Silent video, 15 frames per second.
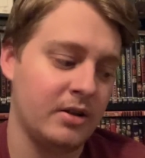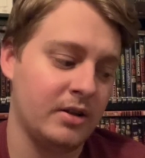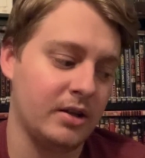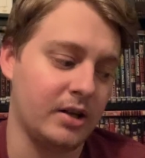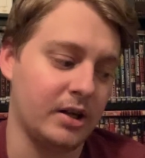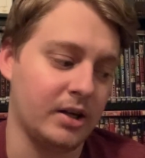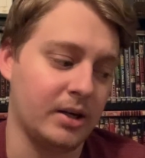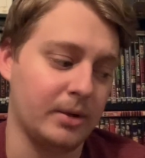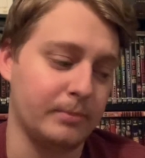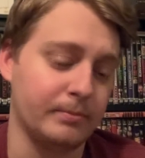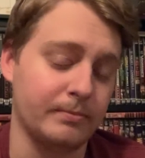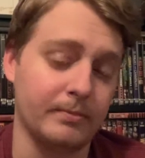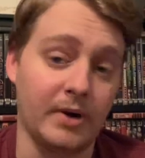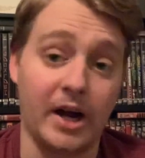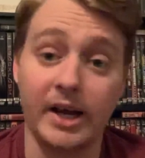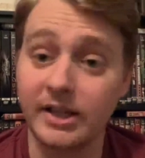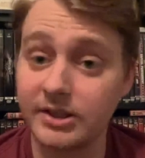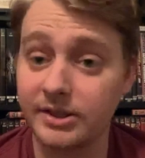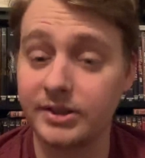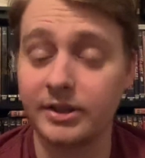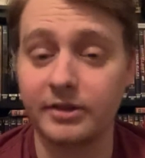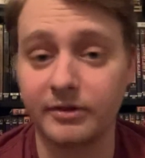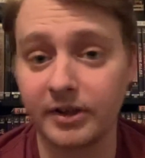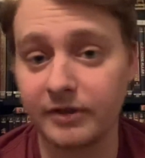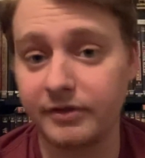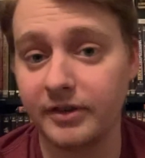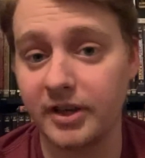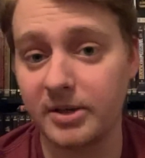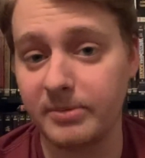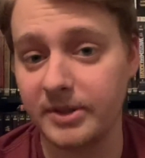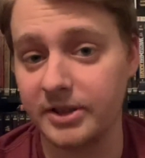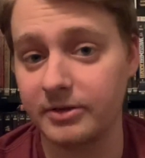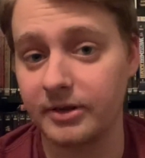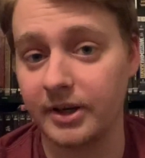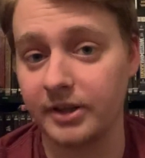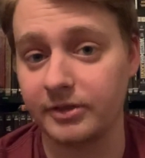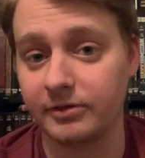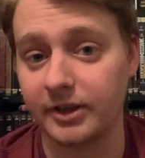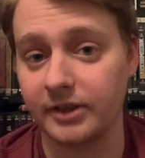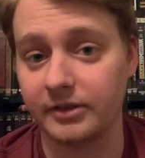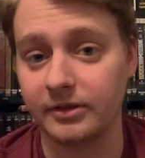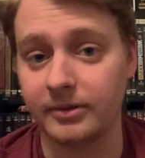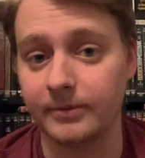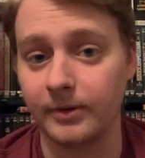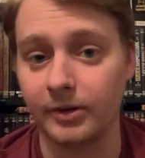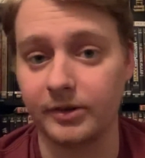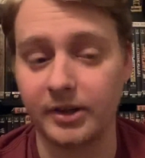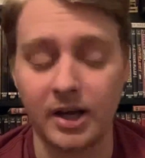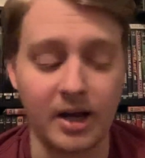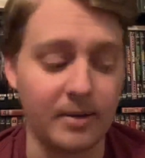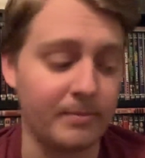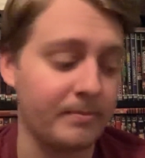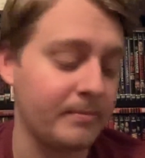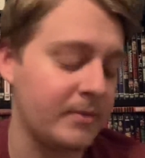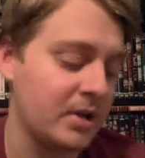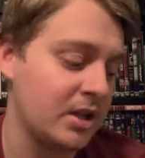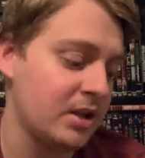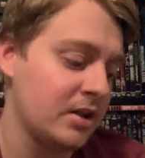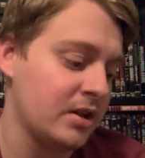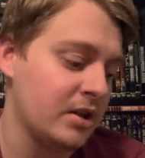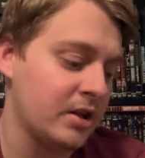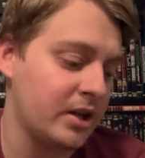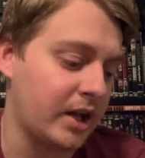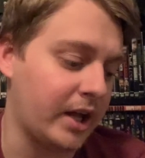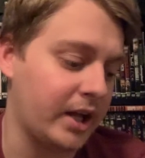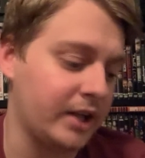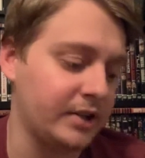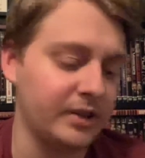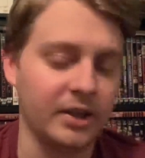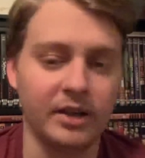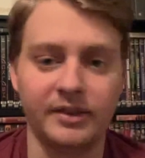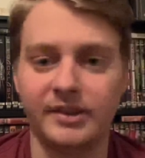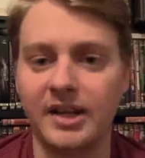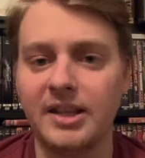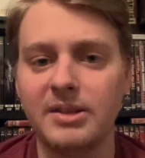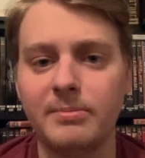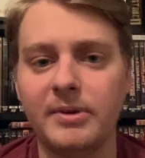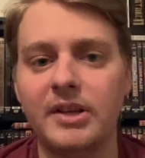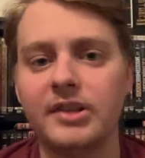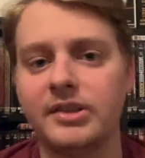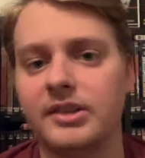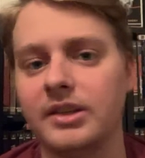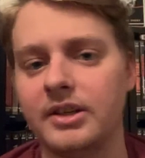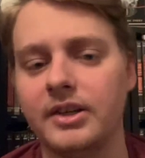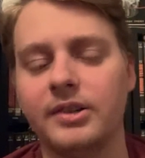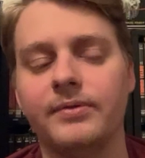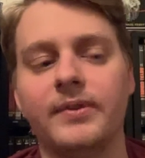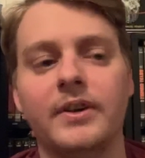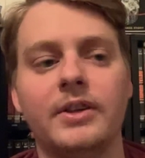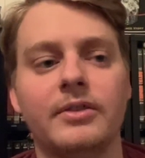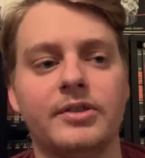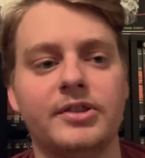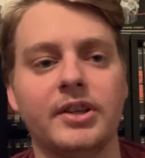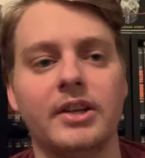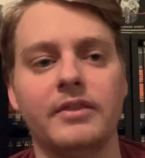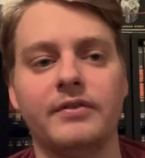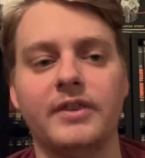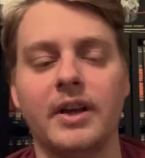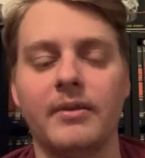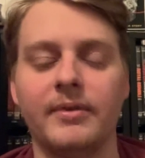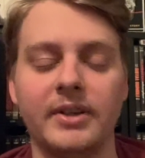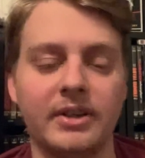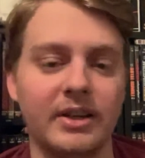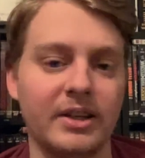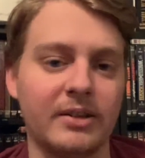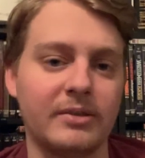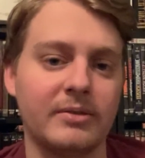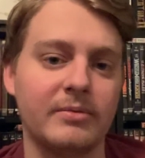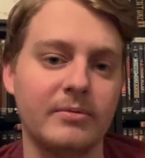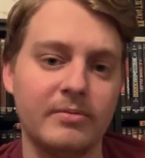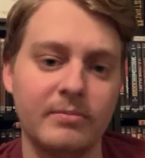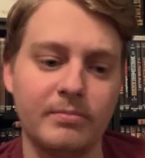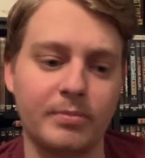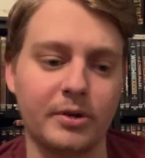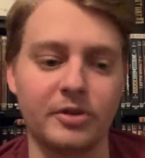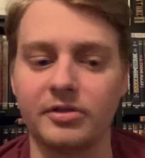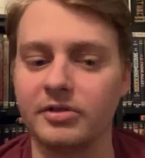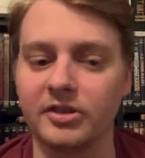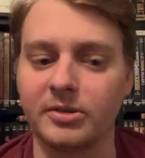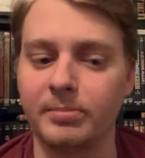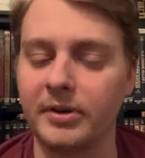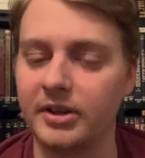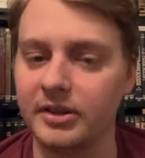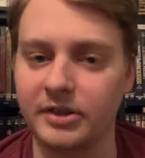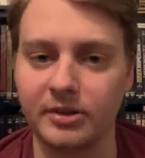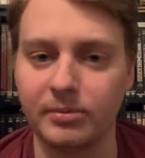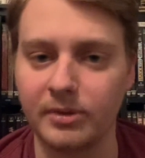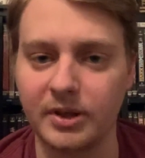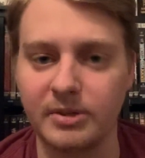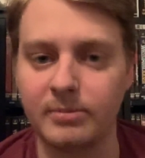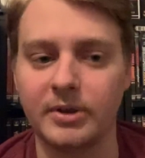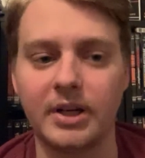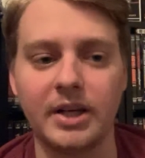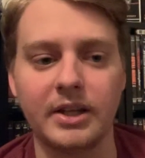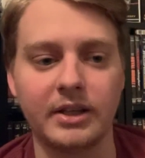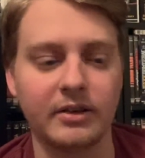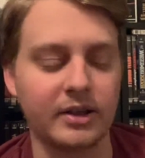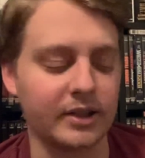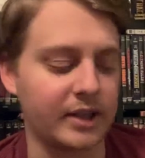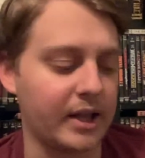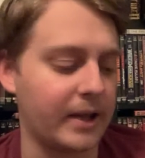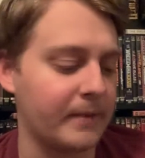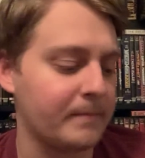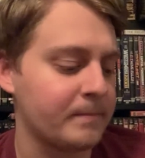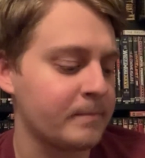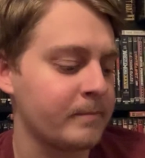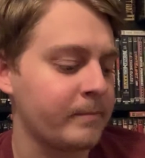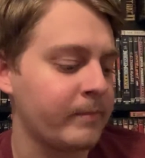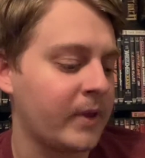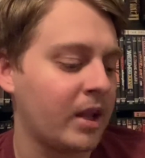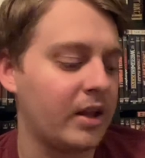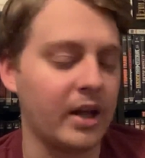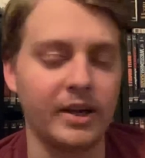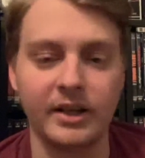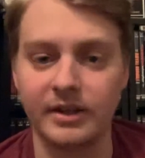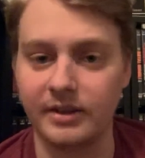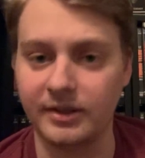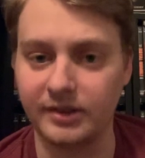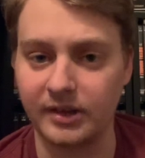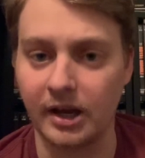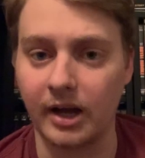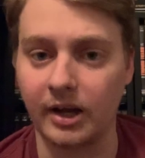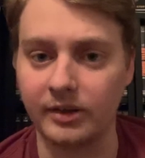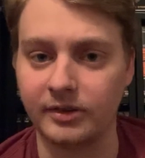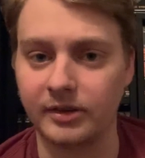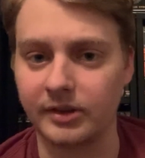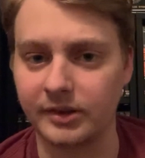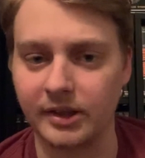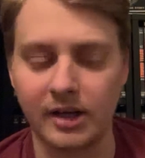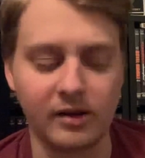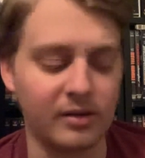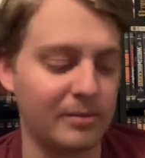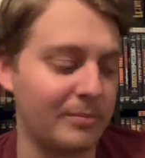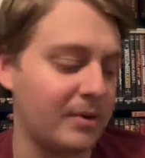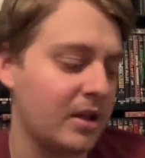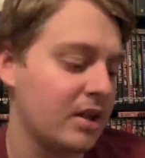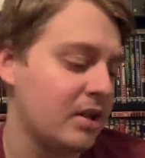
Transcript: I consider Ric Flair to be the greatest wrestler of all time. And Dan the Beast in his video said if you have any personal experiences with him or anything like that, any of these guys, you can tell him.